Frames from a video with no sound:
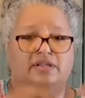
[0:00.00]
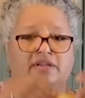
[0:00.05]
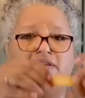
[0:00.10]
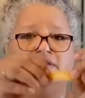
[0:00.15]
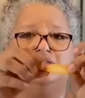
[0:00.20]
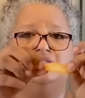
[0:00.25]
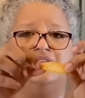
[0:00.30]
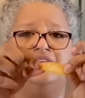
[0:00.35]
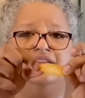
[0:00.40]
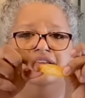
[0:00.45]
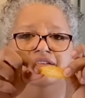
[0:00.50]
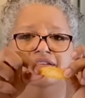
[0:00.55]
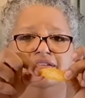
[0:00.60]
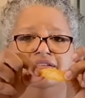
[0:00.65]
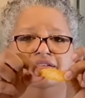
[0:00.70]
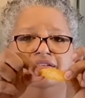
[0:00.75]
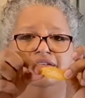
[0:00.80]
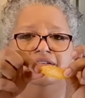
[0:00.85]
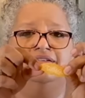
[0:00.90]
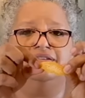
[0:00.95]
see?
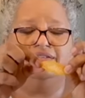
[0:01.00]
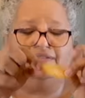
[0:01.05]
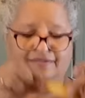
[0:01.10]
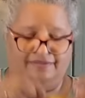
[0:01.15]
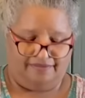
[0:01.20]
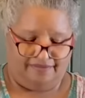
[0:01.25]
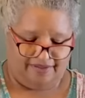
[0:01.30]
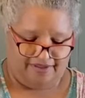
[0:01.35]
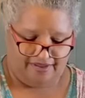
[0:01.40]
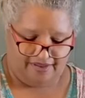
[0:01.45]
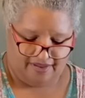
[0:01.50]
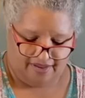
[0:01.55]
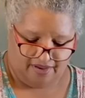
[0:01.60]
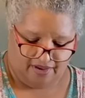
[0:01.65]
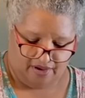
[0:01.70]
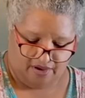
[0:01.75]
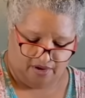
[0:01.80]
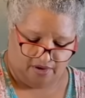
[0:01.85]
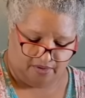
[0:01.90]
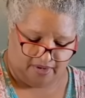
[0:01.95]

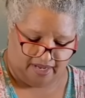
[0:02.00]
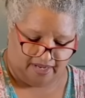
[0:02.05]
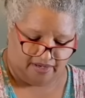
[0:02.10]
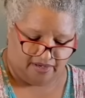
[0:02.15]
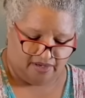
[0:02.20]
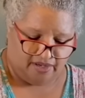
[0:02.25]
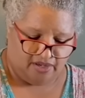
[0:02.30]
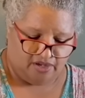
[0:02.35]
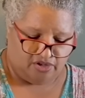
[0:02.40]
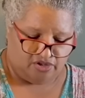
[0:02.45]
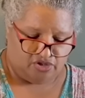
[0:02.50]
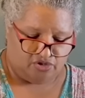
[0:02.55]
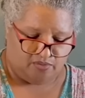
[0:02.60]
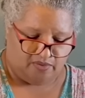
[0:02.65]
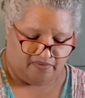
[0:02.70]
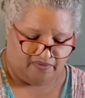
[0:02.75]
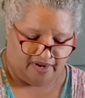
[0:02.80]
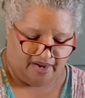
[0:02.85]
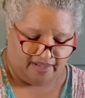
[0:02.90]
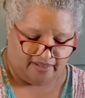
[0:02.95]
Okay. So
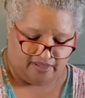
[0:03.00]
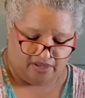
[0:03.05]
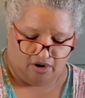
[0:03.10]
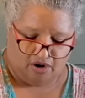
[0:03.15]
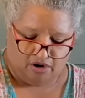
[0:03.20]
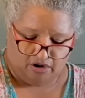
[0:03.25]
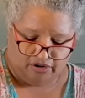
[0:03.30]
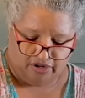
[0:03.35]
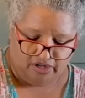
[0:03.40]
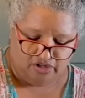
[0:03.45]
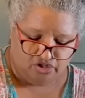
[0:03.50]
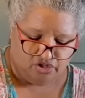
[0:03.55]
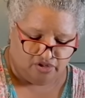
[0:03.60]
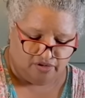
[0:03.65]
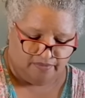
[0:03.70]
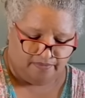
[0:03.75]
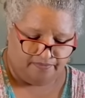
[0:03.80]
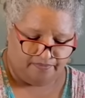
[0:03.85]
we've got the orange.